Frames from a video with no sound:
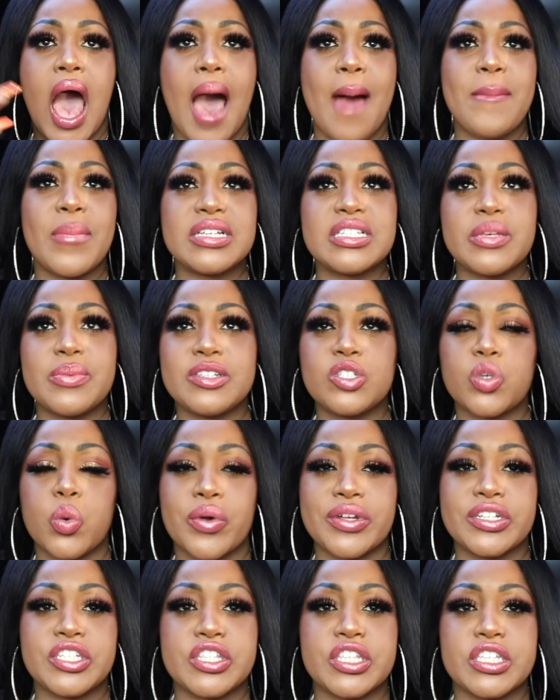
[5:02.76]
I must have been
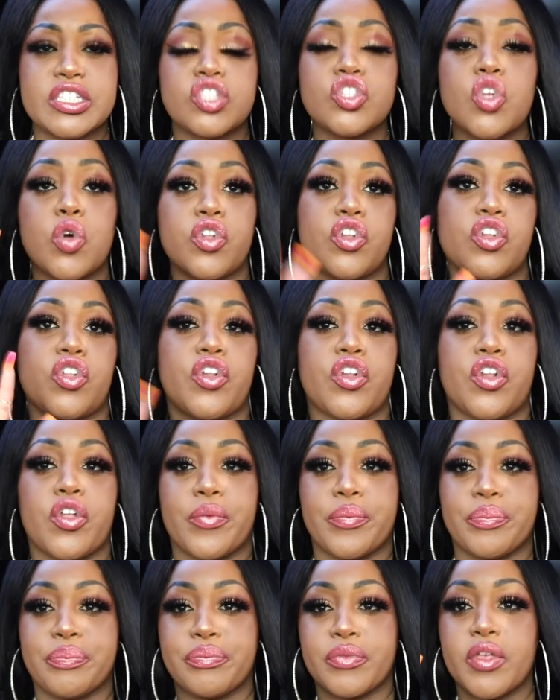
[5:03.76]
talking to this, no, no, no, no,
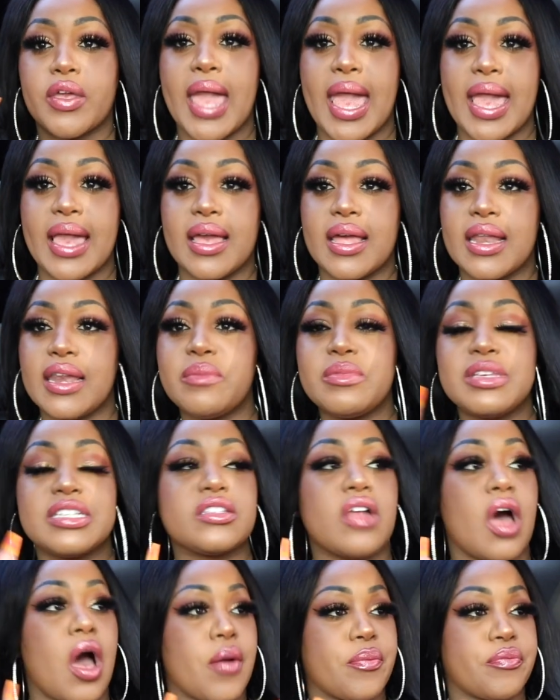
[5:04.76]
Okay, let me
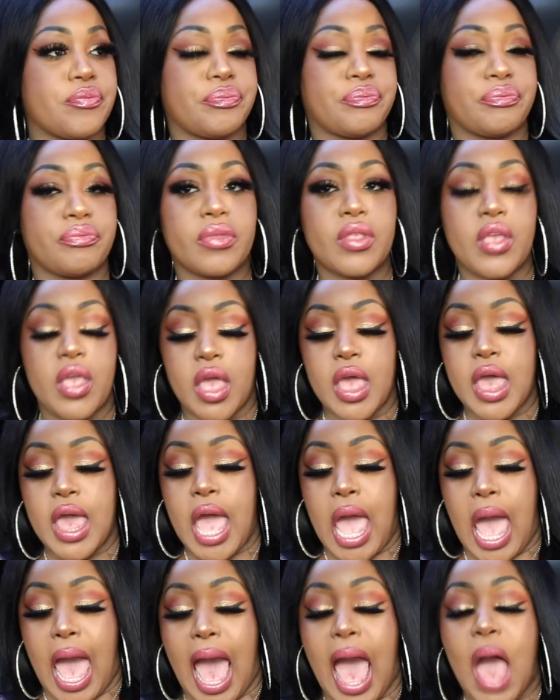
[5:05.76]
start.
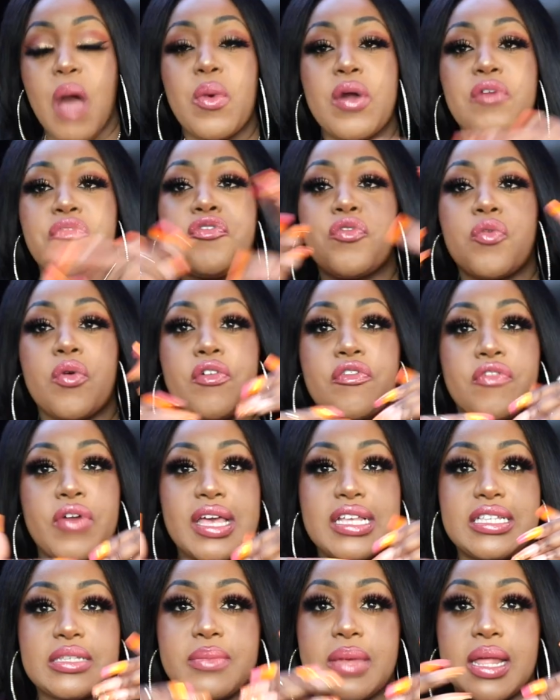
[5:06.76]
I went through a
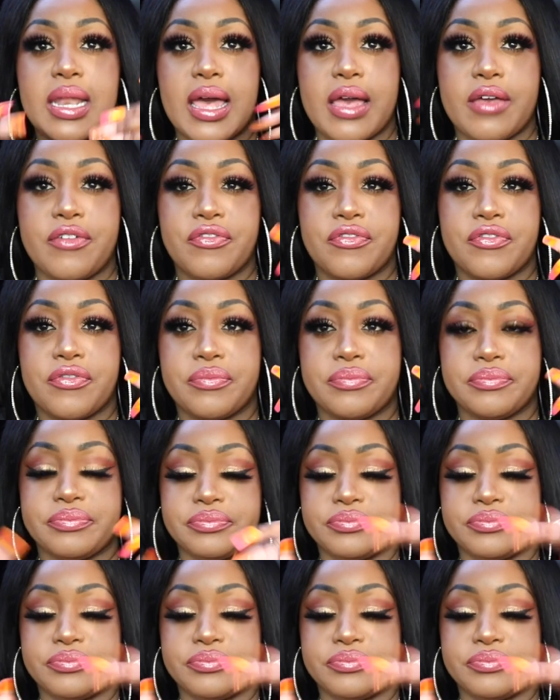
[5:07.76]
phase in my life.